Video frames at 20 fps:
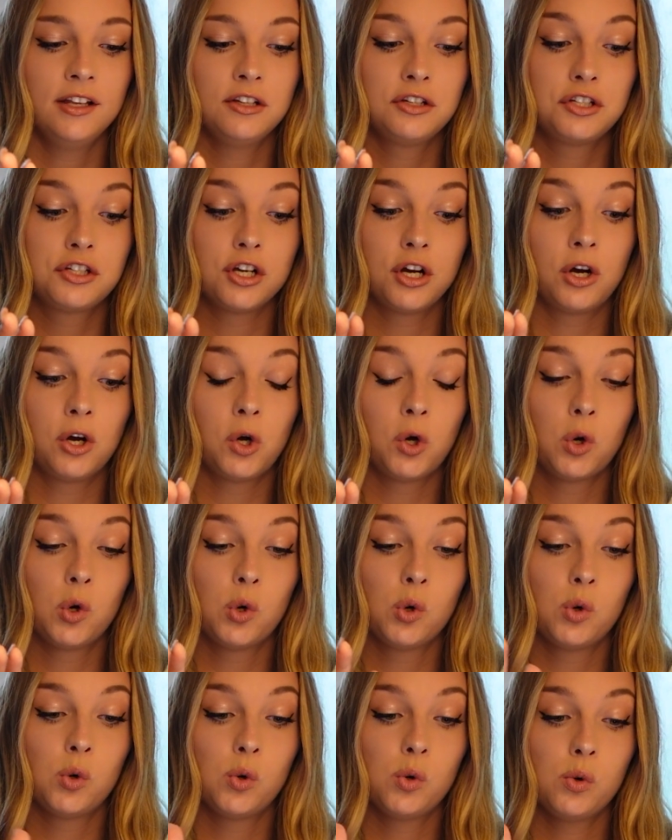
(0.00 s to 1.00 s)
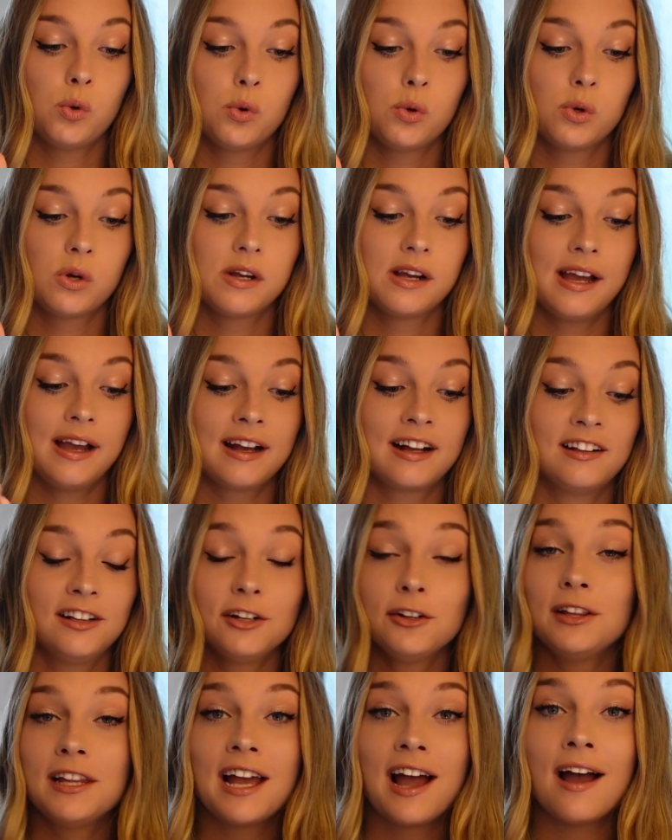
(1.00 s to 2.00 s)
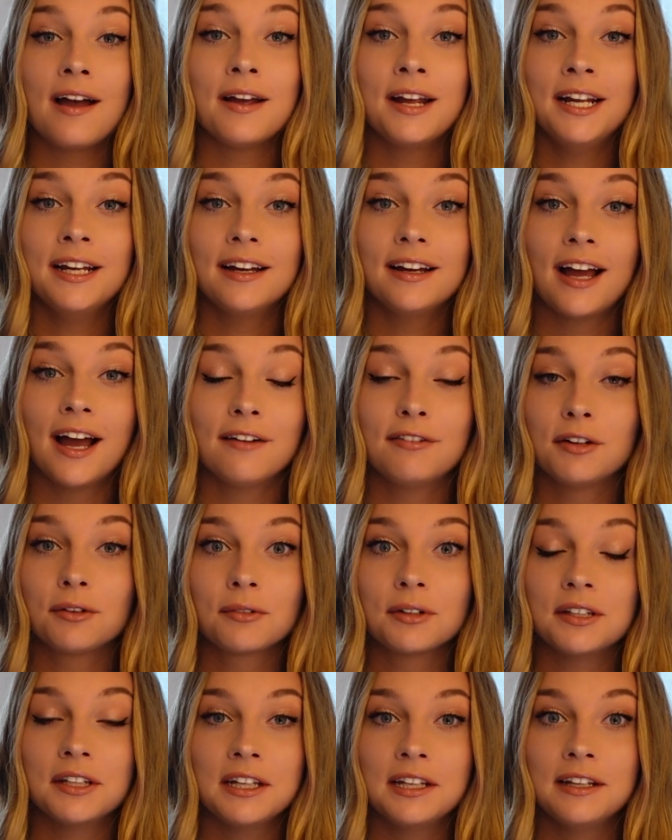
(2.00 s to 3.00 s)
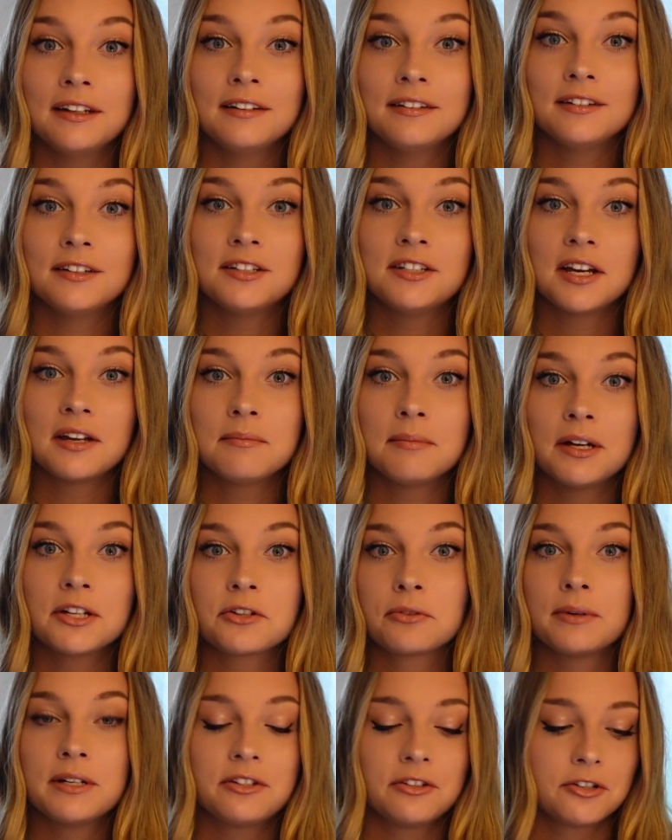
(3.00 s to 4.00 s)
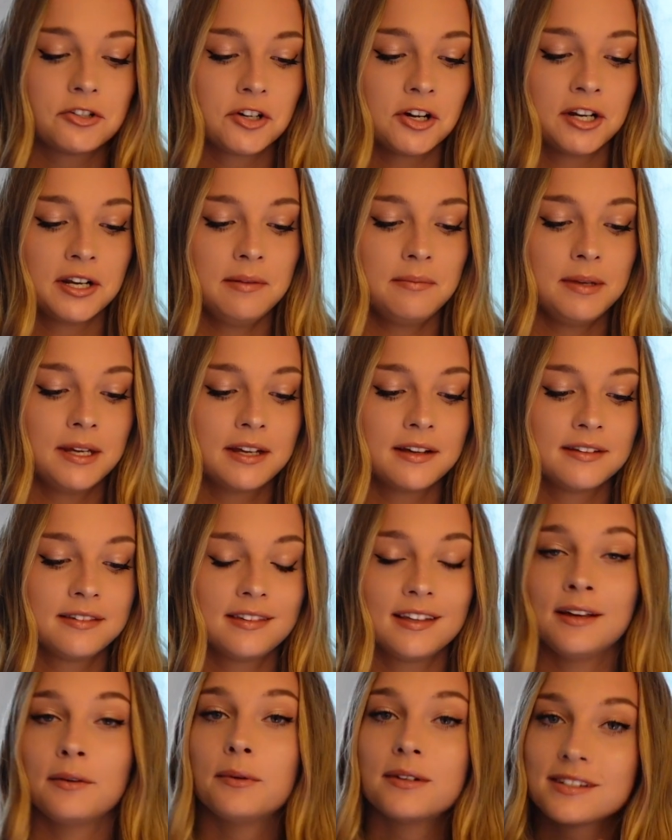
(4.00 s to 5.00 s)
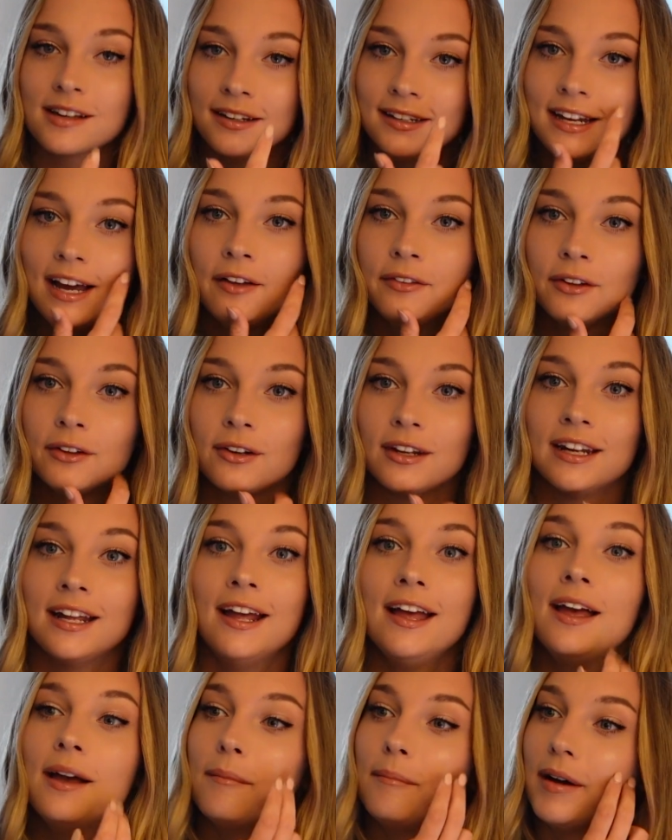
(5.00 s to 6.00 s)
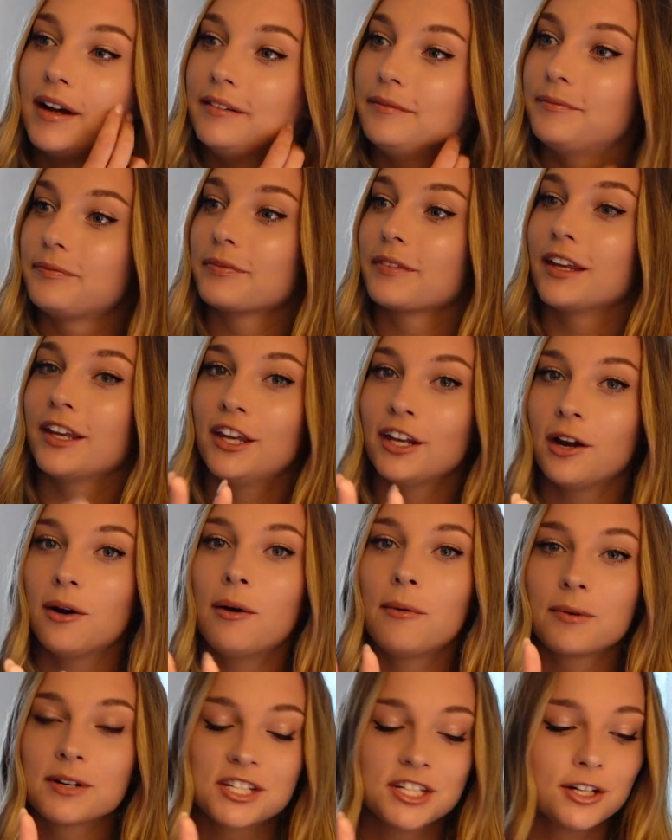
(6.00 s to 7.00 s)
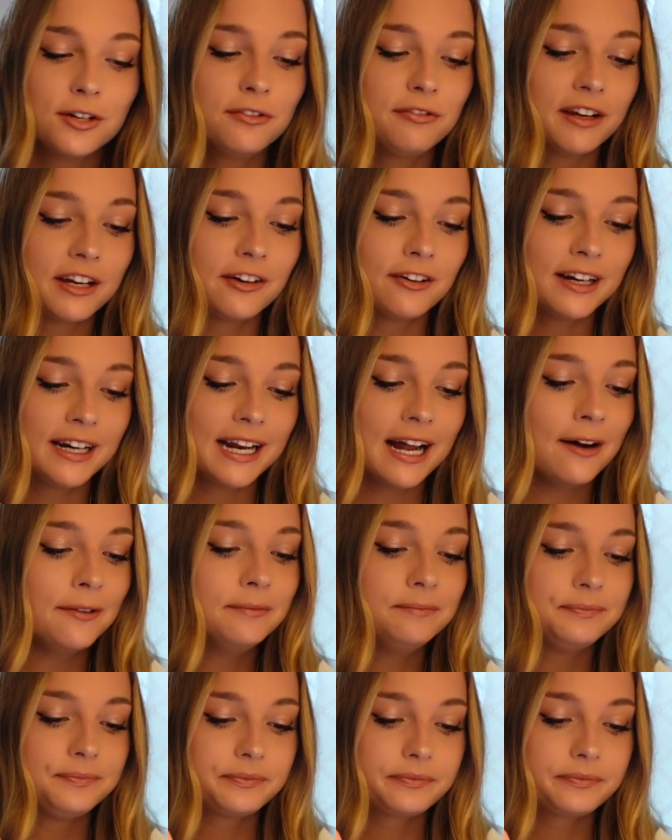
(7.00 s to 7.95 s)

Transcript: So clearly I haven't really done much research on it because it was undownloaded. But you know what, we're still figuring it out.